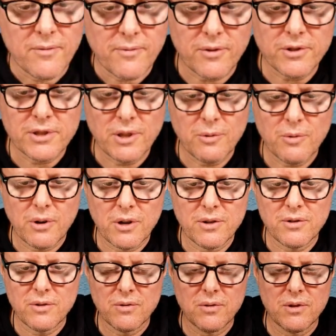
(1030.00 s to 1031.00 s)
first thing we wanna
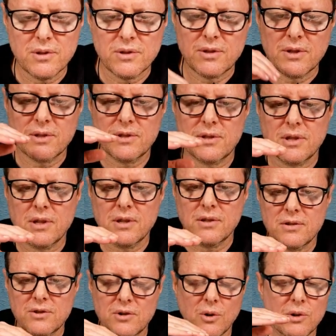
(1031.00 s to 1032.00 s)
do is just to
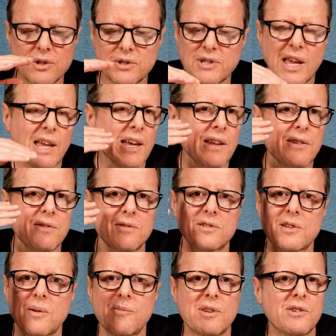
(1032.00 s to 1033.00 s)
stroke his head.
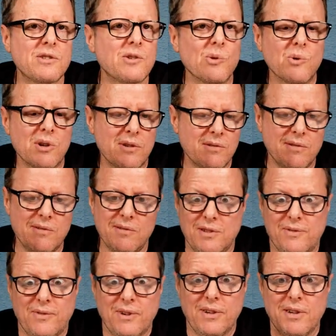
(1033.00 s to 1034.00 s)
There's something to it.
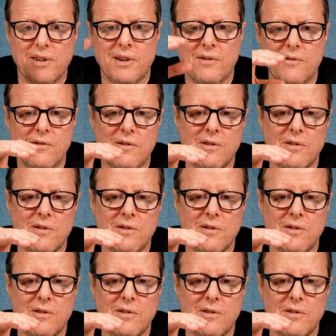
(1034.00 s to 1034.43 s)
Let's find out.